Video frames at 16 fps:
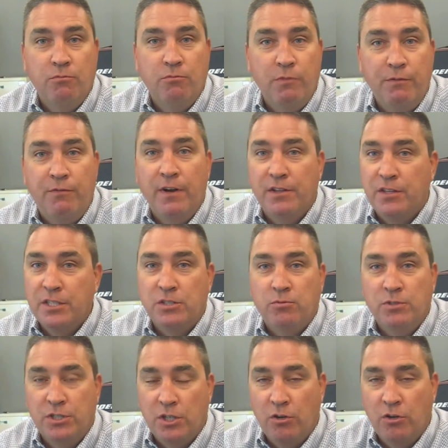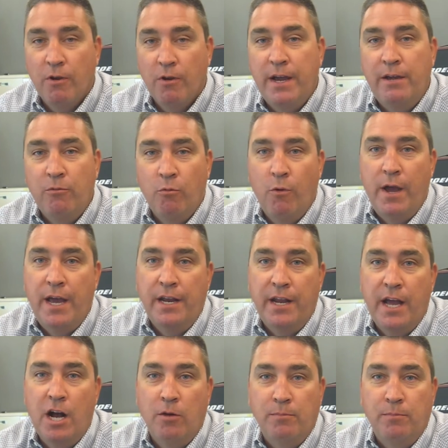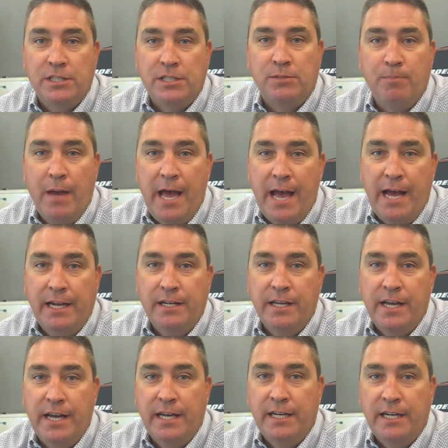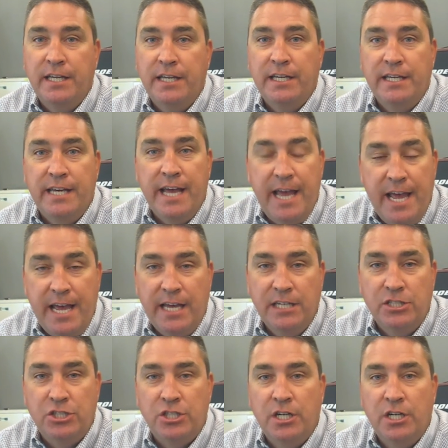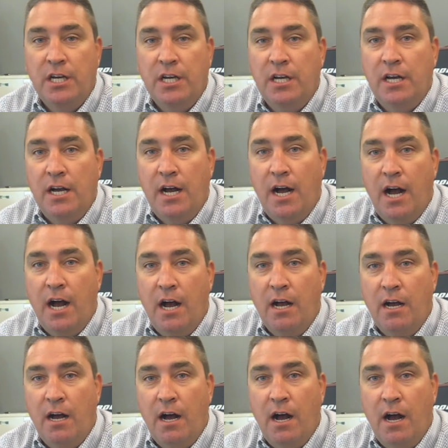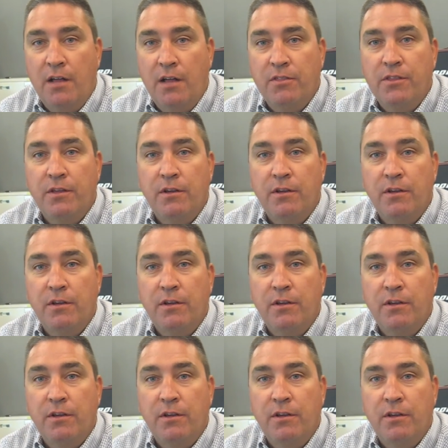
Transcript: and we felt this was a great way to help expand and engage a